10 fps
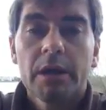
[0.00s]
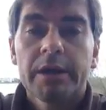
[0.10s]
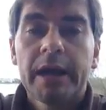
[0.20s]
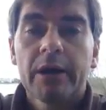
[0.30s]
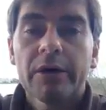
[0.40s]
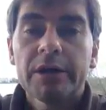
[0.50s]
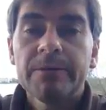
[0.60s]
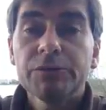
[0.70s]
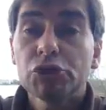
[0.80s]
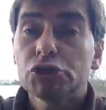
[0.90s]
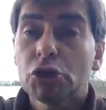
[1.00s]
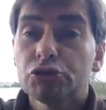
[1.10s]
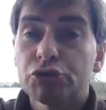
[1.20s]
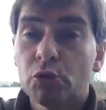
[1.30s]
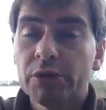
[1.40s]
Now, if it's a slow
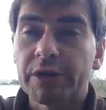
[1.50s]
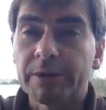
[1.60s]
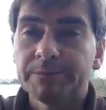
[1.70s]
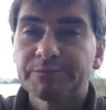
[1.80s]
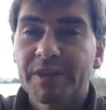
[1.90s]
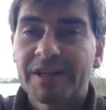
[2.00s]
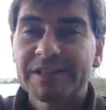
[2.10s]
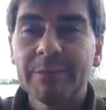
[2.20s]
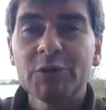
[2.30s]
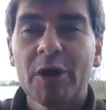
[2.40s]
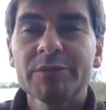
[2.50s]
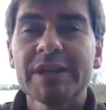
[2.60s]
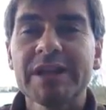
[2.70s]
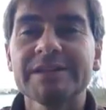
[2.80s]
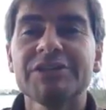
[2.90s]
saunter, sometimes
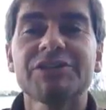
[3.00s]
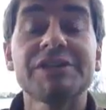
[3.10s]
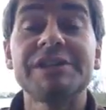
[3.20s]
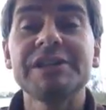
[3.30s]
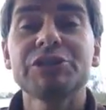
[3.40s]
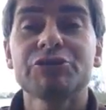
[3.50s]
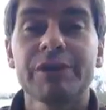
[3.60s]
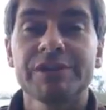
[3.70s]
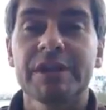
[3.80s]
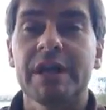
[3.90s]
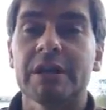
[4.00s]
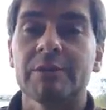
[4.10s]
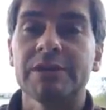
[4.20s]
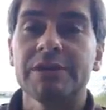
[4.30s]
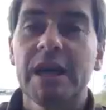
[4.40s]
that is just a de-stressing
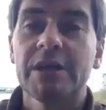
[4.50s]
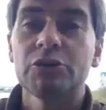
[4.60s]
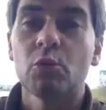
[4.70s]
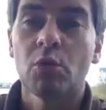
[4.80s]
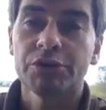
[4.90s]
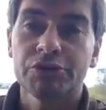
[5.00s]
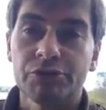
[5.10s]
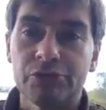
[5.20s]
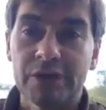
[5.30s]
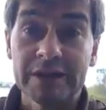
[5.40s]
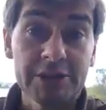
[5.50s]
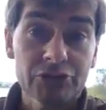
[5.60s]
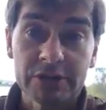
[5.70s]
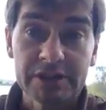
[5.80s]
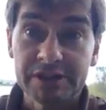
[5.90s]
element and you want to
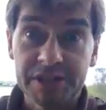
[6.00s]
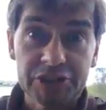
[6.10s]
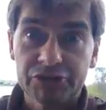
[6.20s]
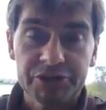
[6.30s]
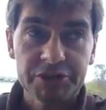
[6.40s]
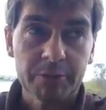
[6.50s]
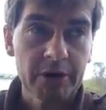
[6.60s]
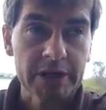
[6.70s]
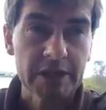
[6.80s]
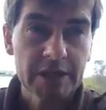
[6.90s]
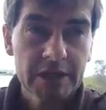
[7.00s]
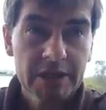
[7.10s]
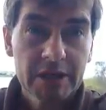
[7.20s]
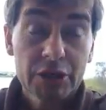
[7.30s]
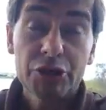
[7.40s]
literally de-stress your body.
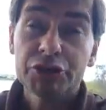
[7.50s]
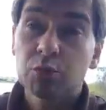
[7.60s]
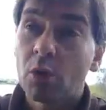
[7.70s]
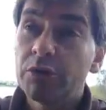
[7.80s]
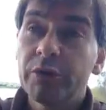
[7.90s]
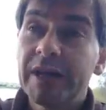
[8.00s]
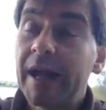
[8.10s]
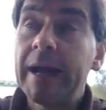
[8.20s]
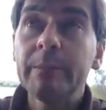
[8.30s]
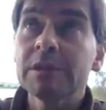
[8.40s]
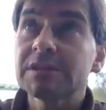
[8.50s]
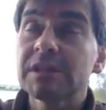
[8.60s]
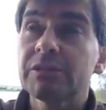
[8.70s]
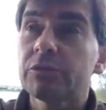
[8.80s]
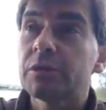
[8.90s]
You're just wandering
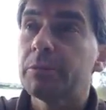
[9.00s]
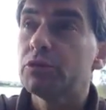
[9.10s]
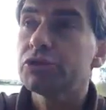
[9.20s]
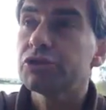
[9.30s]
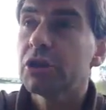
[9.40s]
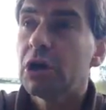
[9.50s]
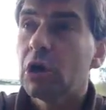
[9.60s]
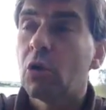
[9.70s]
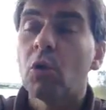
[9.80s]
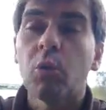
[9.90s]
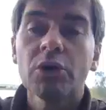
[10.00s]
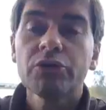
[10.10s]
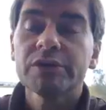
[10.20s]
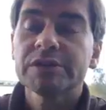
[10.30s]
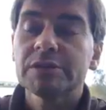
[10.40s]
aimlessly through the bush or
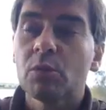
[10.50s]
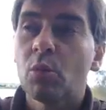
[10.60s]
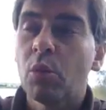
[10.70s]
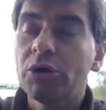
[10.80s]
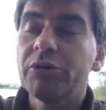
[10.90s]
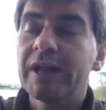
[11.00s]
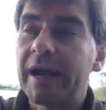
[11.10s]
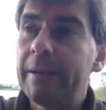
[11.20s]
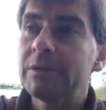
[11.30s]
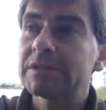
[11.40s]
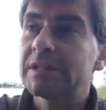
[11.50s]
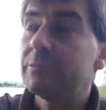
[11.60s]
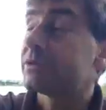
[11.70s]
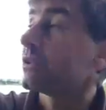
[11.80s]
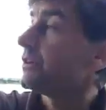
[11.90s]
wandering
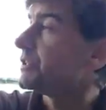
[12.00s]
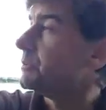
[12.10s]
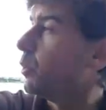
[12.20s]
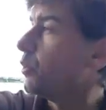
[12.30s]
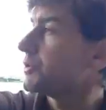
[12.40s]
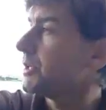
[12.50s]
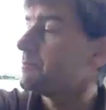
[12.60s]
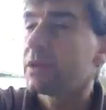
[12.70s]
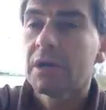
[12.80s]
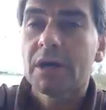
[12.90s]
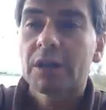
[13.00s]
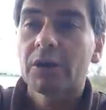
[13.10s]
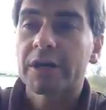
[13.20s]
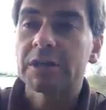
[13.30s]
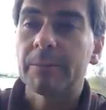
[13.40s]
aimlessly beside some water,
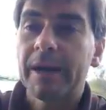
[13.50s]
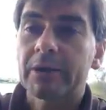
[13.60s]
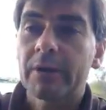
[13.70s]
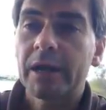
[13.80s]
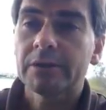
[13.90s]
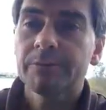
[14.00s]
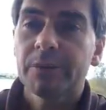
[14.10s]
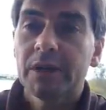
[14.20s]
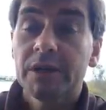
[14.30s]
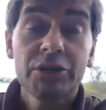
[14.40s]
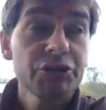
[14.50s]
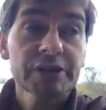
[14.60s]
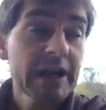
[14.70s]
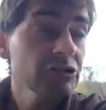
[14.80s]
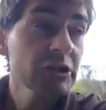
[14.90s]
like in the background. You're
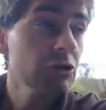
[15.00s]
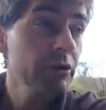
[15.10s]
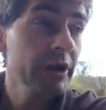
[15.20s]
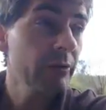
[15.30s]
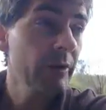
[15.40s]
just casually looking